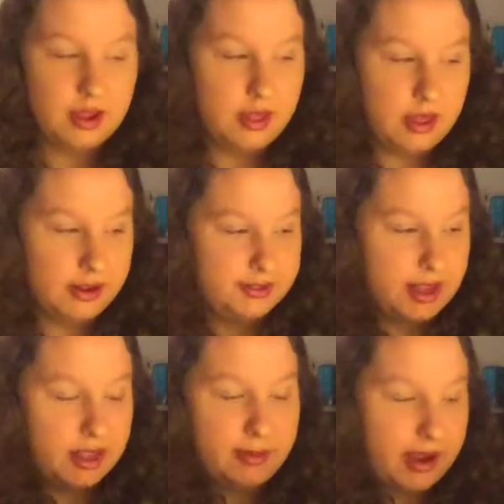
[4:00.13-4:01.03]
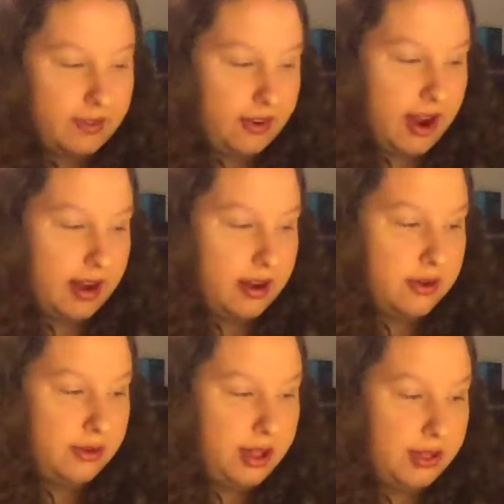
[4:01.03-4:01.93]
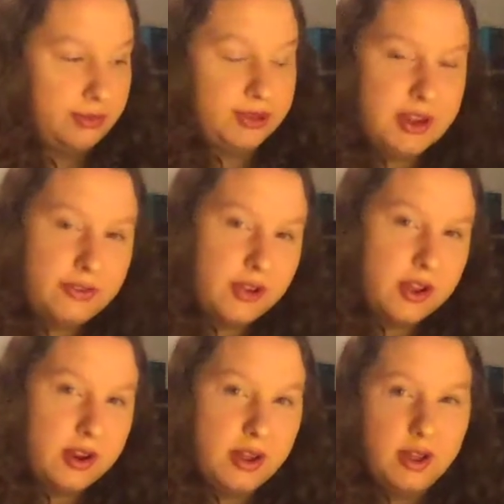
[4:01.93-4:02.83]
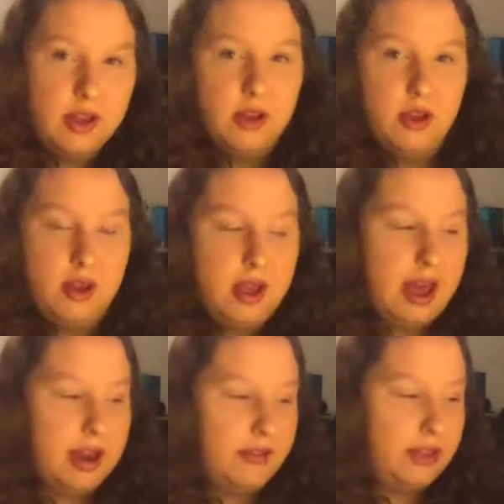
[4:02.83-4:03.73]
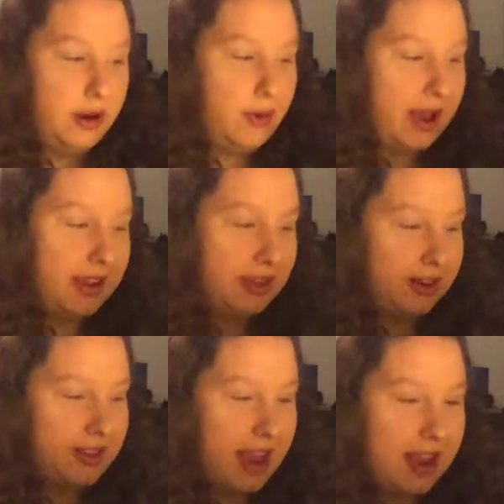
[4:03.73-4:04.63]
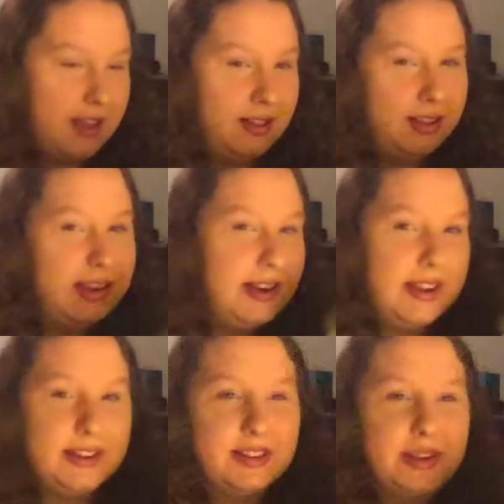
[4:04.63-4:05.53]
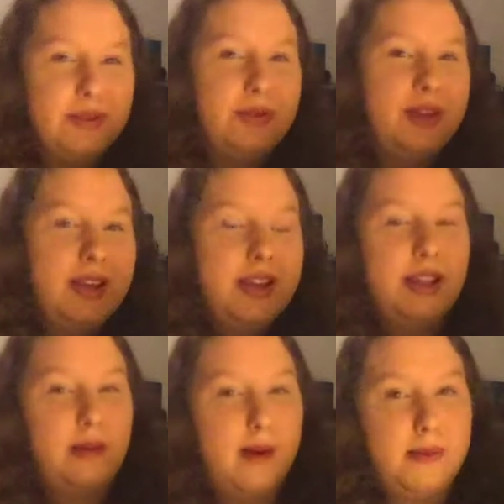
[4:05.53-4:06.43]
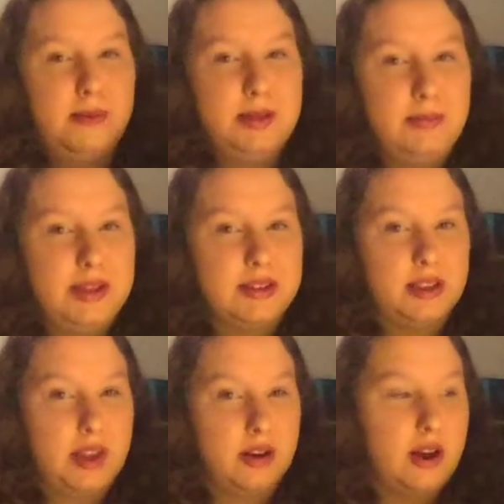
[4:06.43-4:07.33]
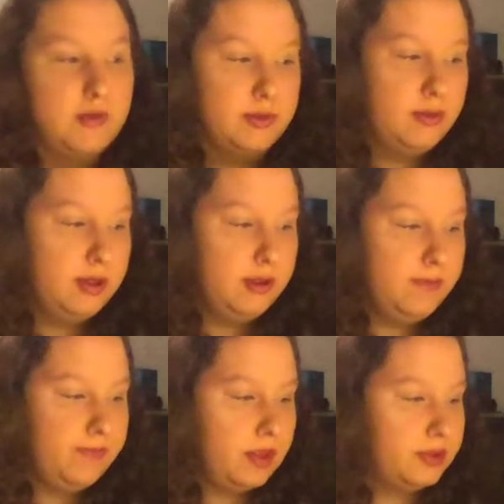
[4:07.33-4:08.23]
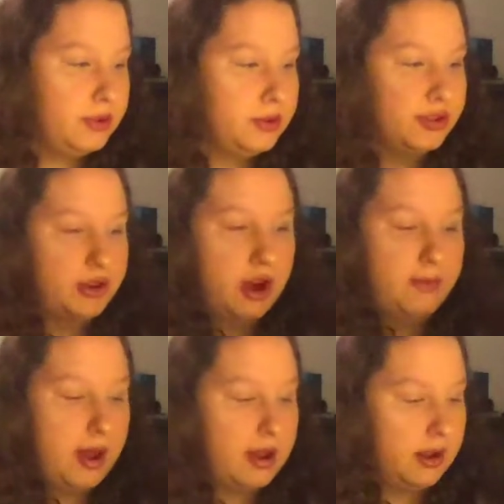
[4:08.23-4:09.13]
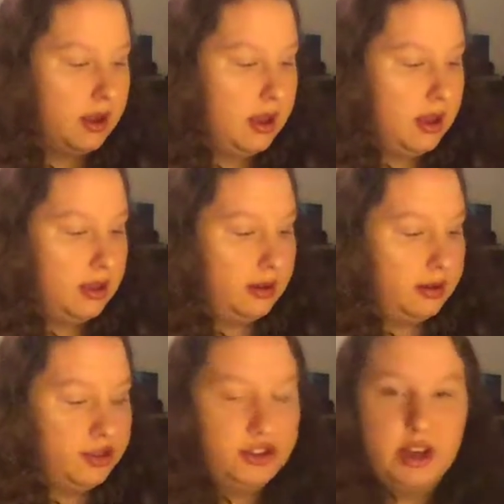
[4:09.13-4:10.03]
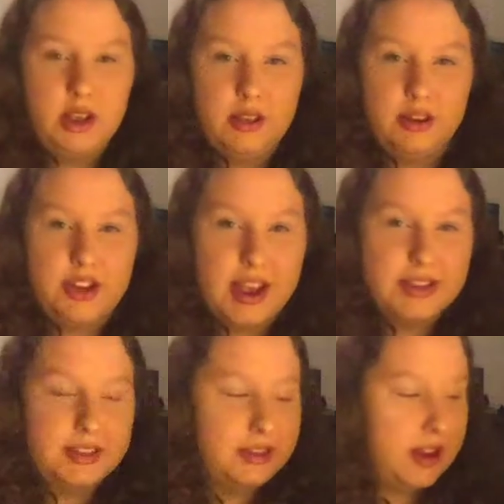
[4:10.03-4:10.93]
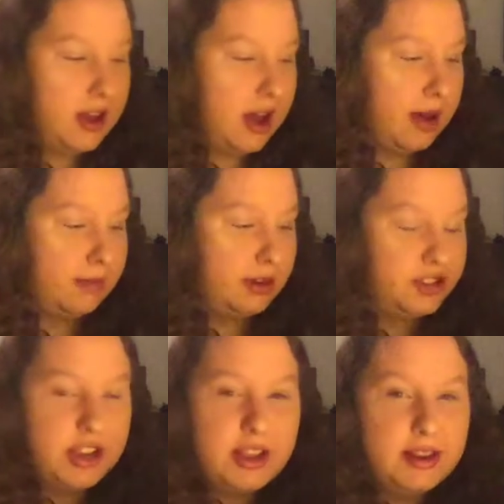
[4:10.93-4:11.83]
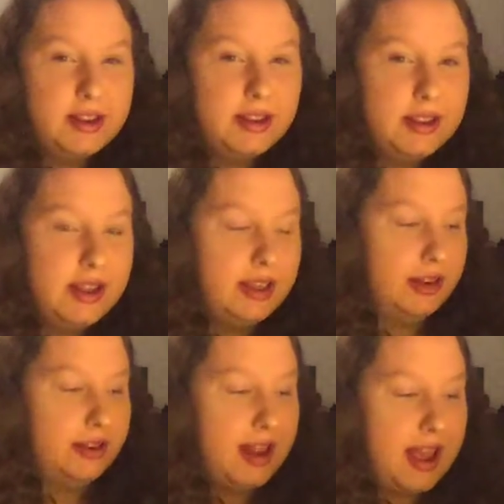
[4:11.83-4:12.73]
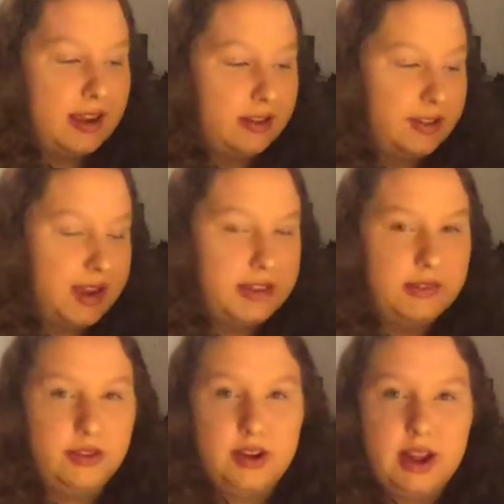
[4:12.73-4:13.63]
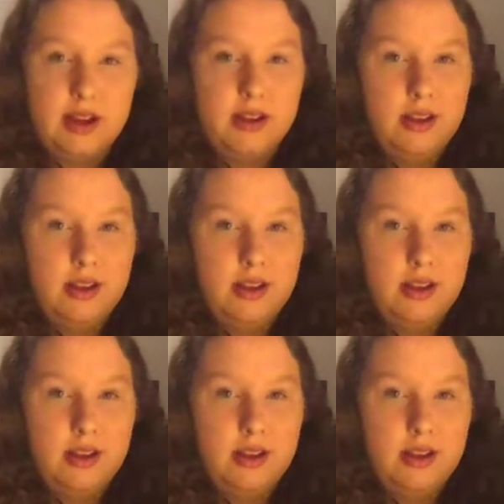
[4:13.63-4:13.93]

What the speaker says: and then extend the back of your hand out, let them sniff it, and if they're wagging their tail, leaning into you, that probably means that they are comfortable with you. So you can start petting their chest, their chin, their neck, the sides of their neck,